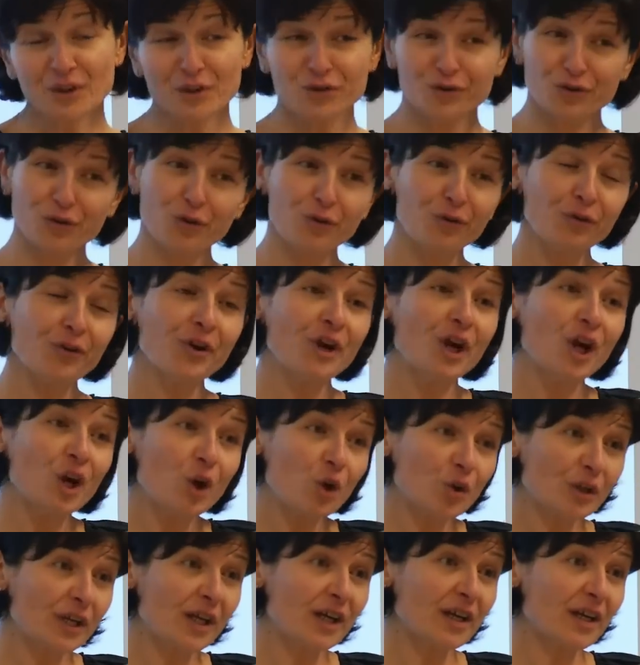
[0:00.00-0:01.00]
So
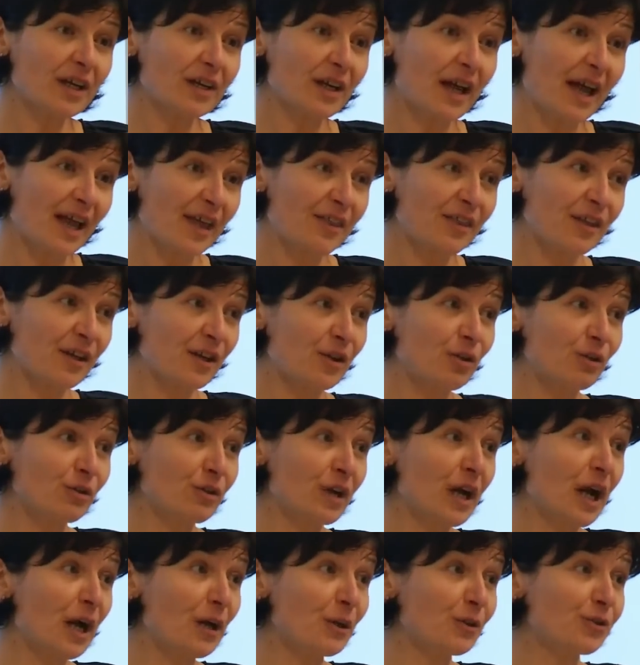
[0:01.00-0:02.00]
looking at ethical
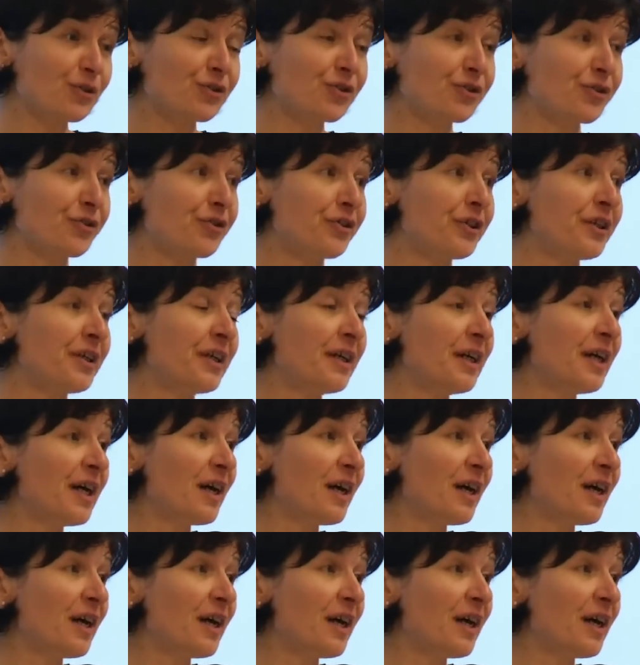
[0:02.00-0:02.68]
culture,